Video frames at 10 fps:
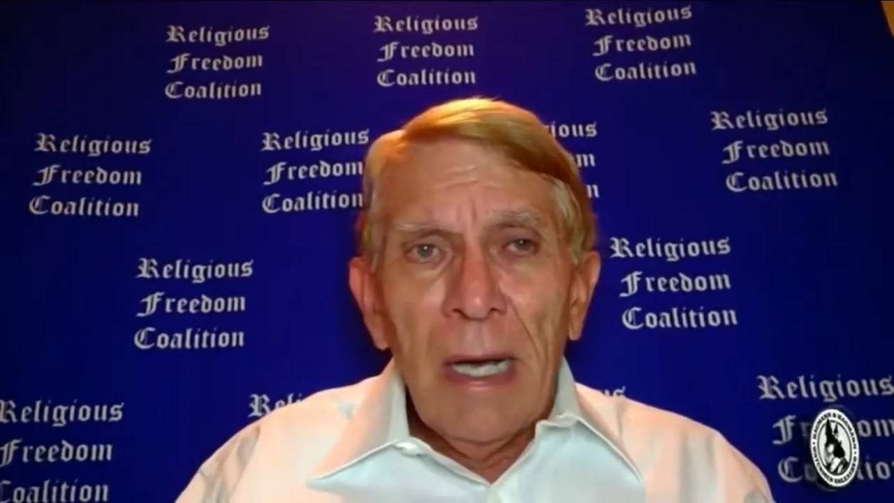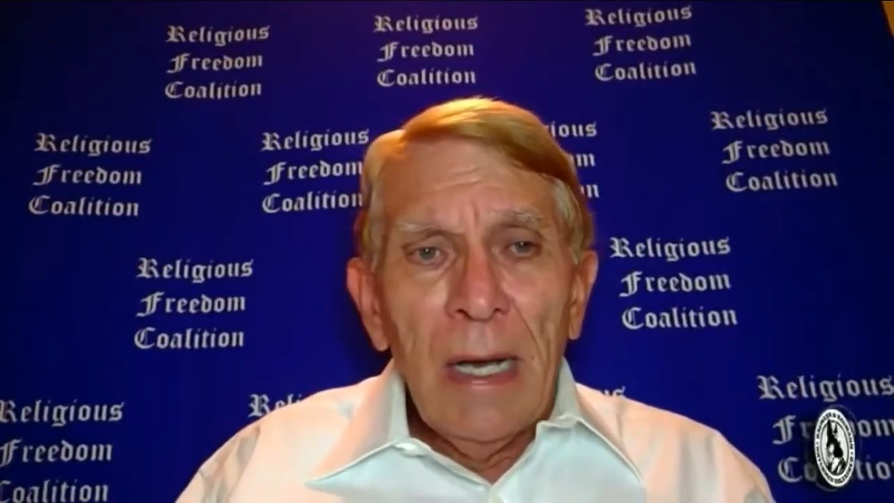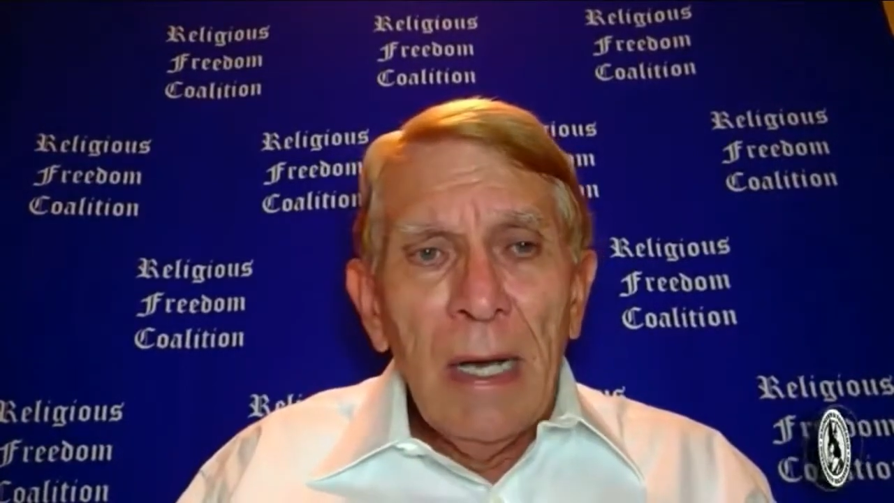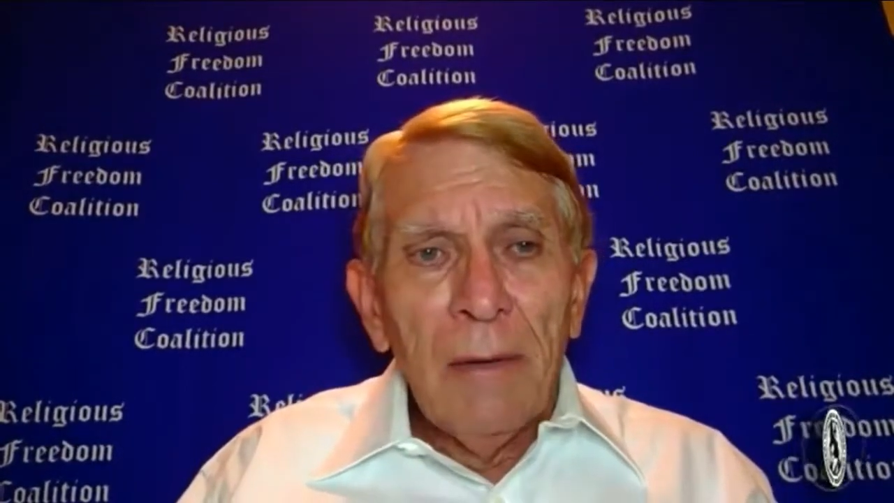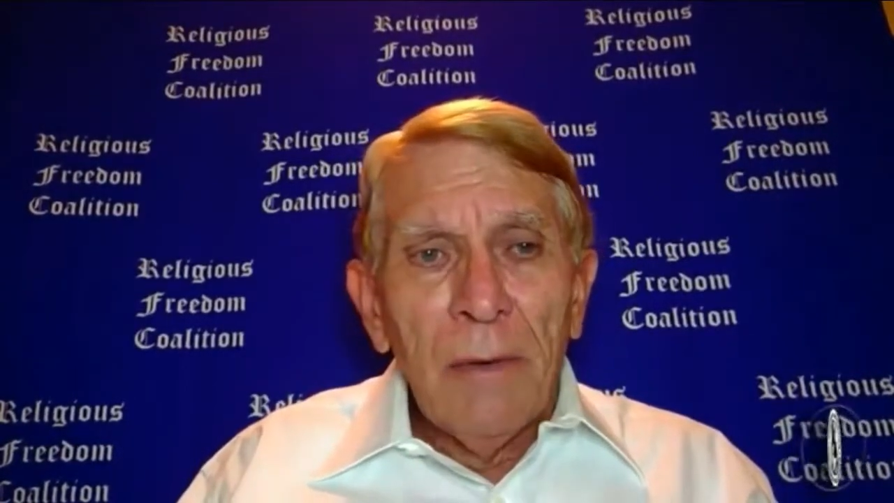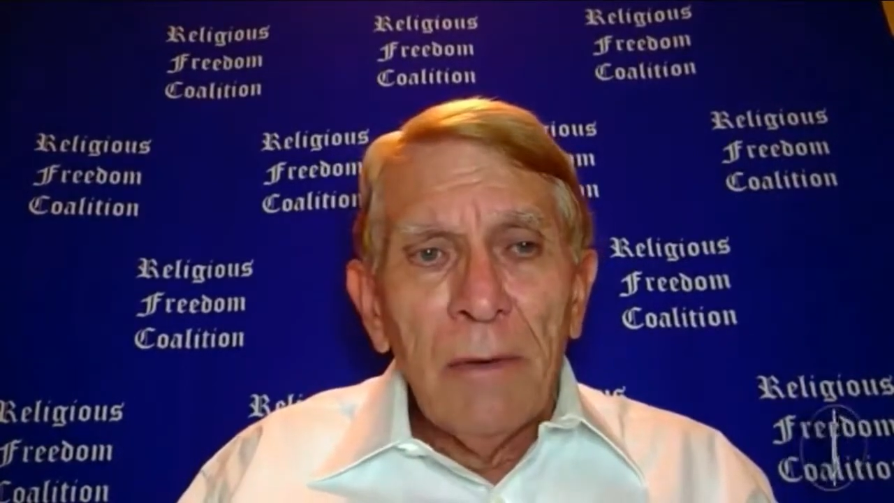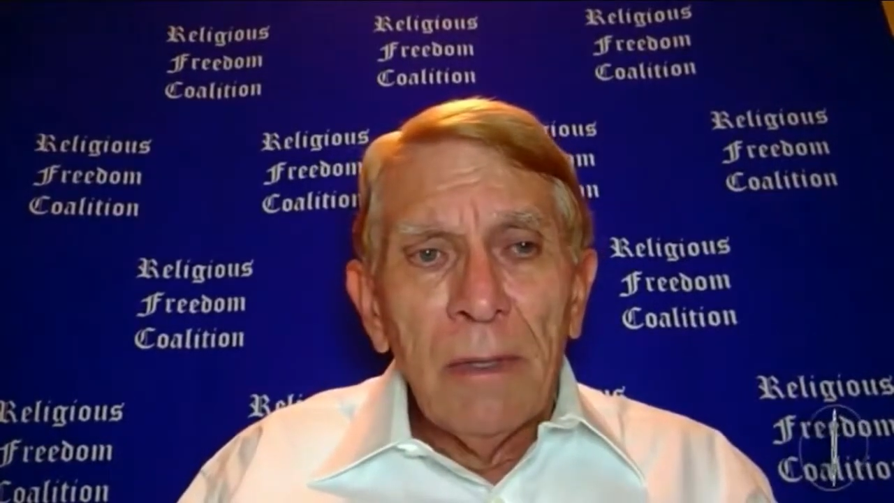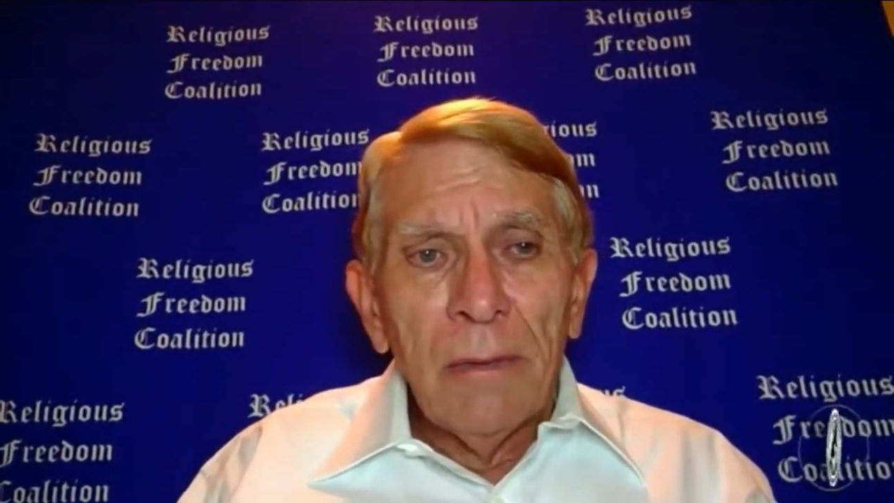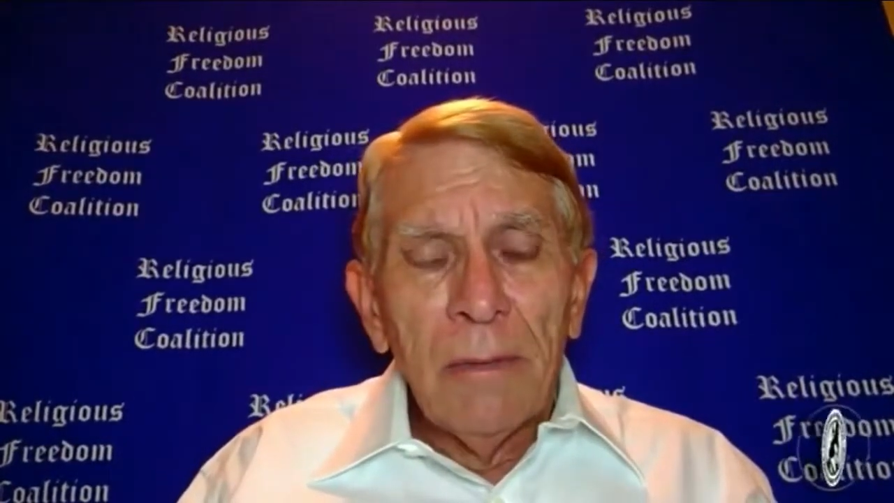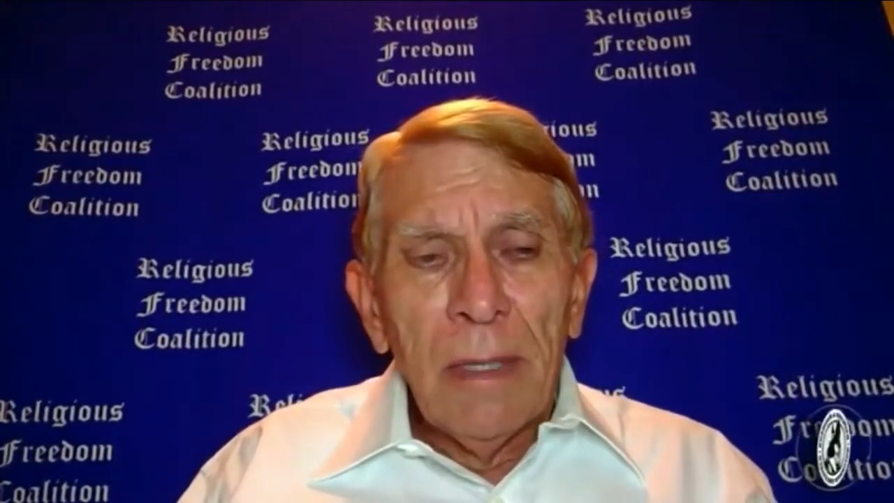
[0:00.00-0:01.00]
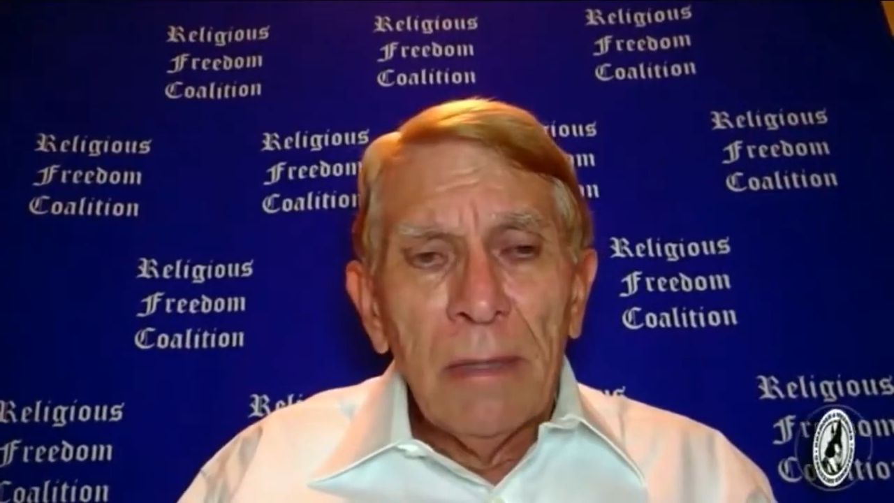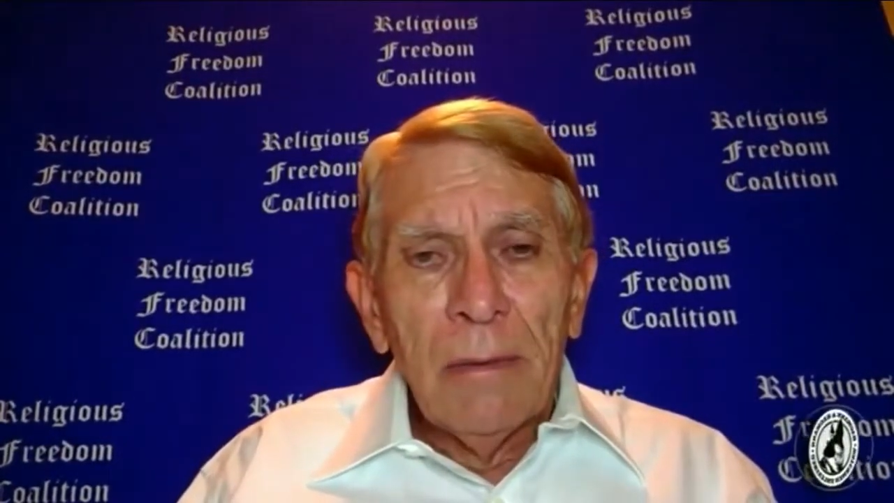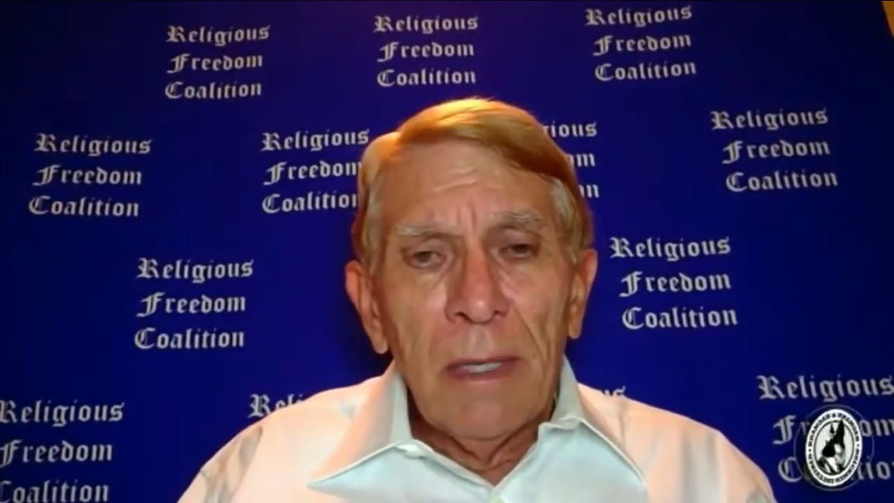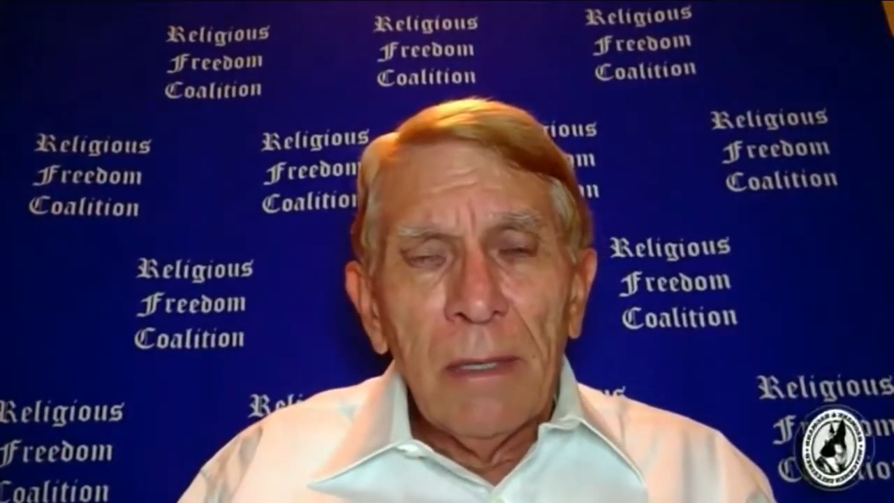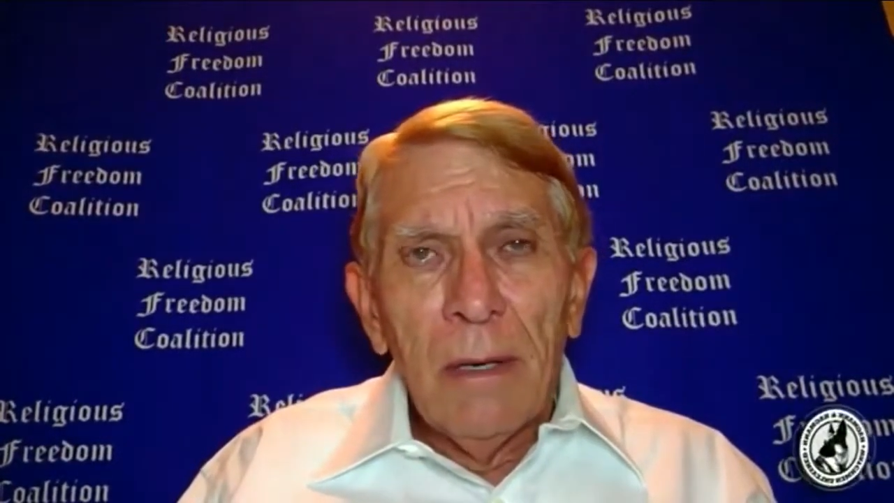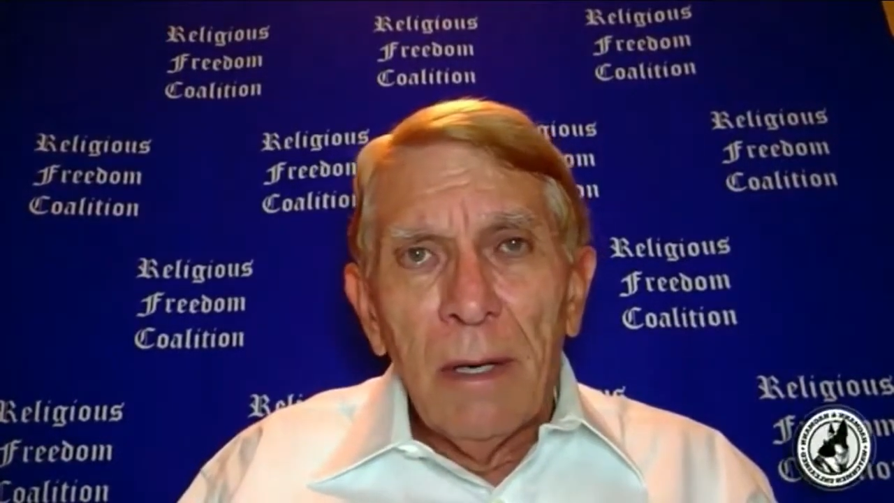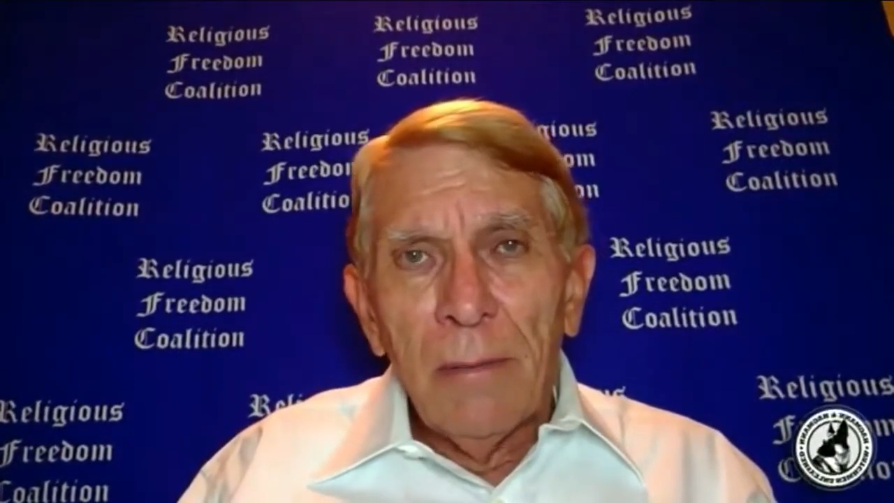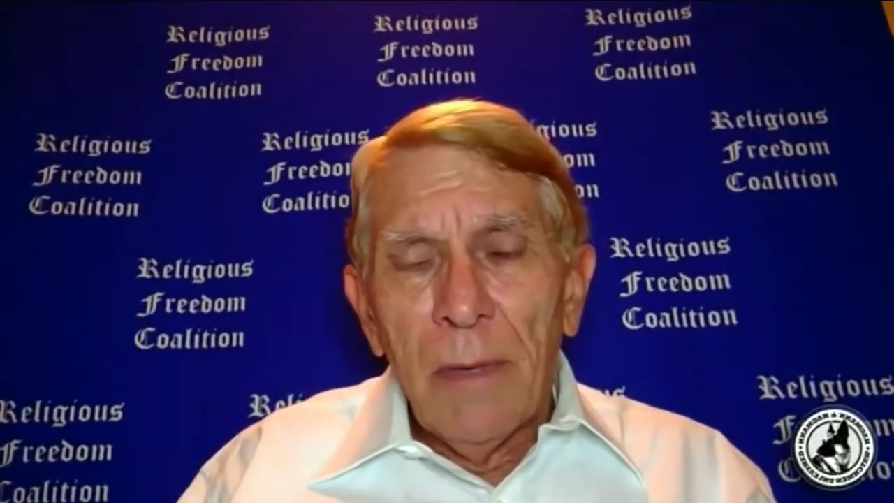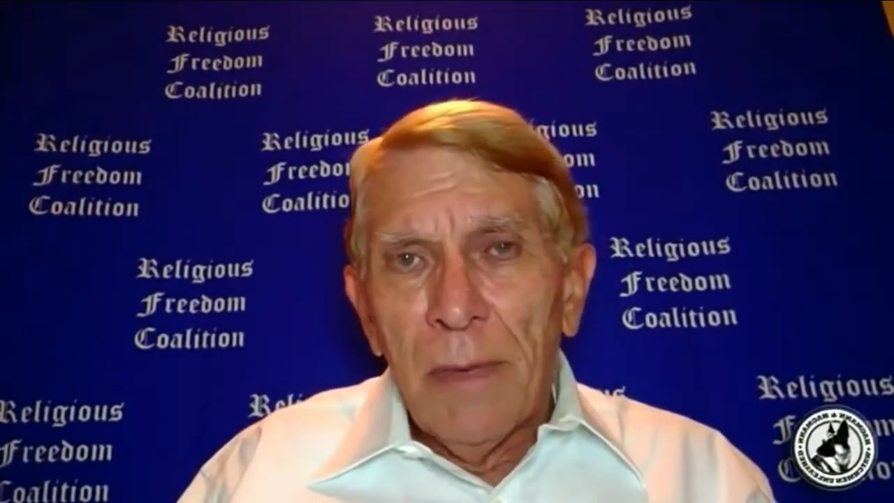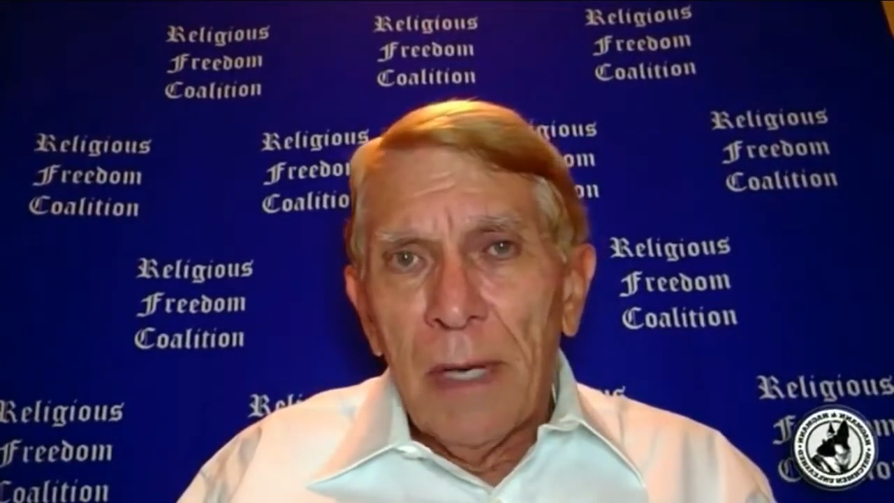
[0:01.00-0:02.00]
I wrote a column